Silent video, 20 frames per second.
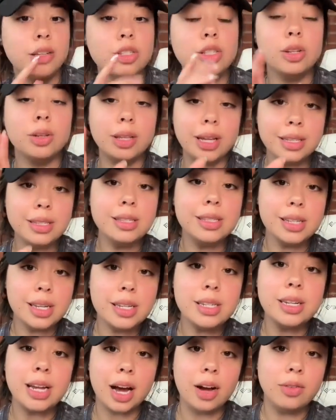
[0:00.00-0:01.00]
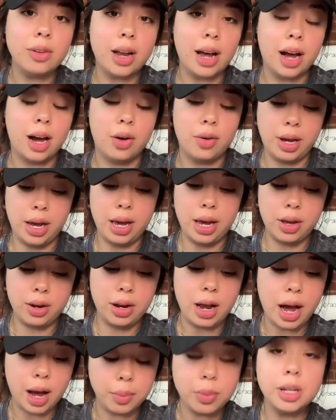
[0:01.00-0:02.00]
So let's sit down now, and
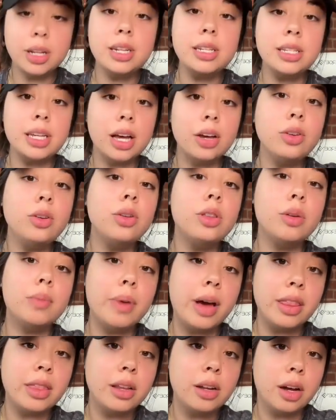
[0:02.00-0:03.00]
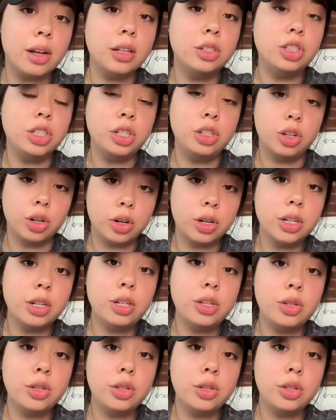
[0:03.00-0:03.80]
I'm going to tell you the methodology you're going to